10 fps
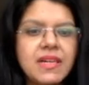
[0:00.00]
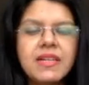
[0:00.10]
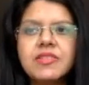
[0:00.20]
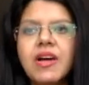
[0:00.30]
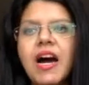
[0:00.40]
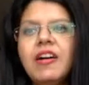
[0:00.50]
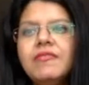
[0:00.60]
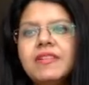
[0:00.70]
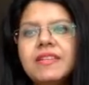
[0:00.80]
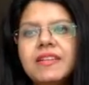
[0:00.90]
So how
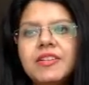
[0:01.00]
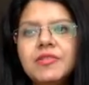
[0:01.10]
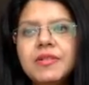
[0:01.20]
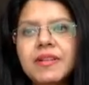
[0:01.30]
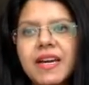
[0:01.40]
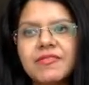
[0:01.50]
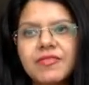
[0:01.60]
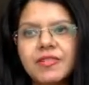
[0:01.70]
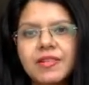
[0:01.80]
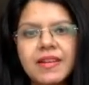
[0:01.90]
would the new graph
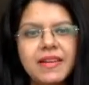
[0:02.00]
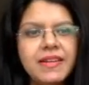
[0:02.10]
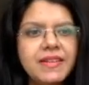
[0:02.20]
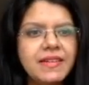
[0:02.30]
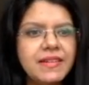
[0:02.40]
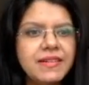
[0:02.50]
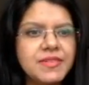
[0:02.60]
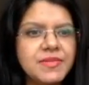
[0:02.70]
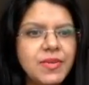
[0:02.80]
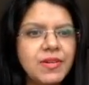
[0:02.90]
look like? Let
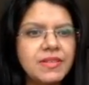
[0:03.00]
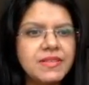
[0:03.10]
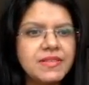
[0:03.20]
us plot this